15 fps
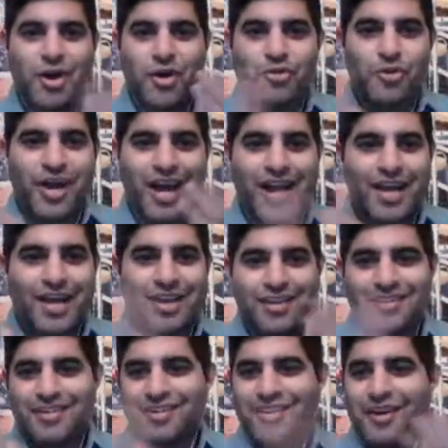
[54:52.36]
All right.
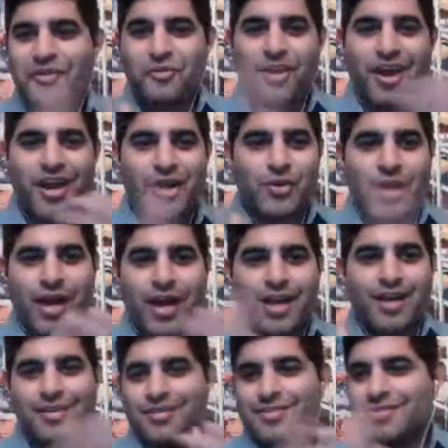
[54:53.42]
All right. All
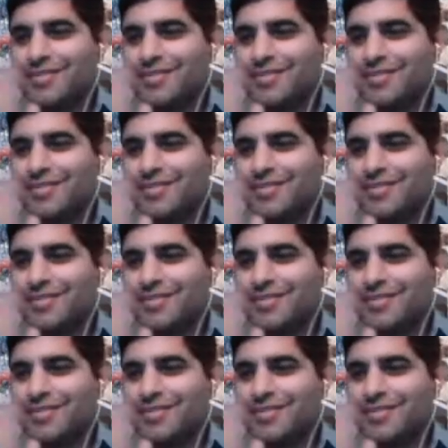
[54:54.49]
right.